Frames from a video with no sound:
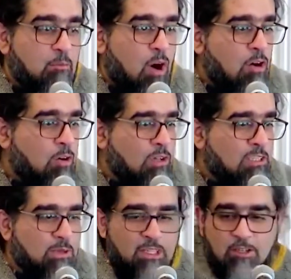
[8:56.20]

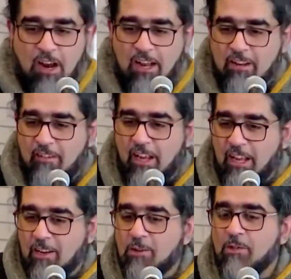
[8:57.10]
Mongols, when they tried
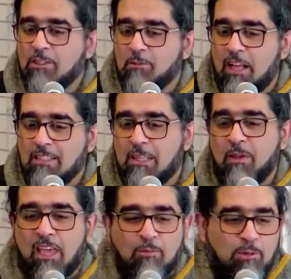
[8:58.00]
invading into Muslim lands, they
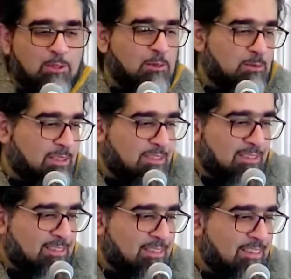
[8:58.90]
became Muslims.
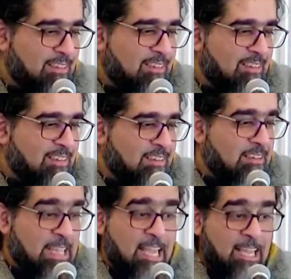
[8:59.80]

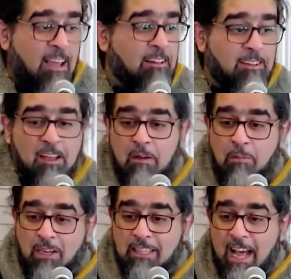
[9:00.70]
They killed
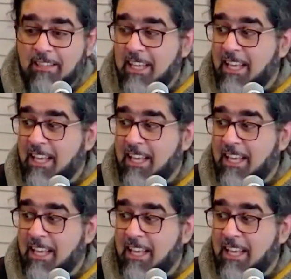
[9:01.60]
Baghdad.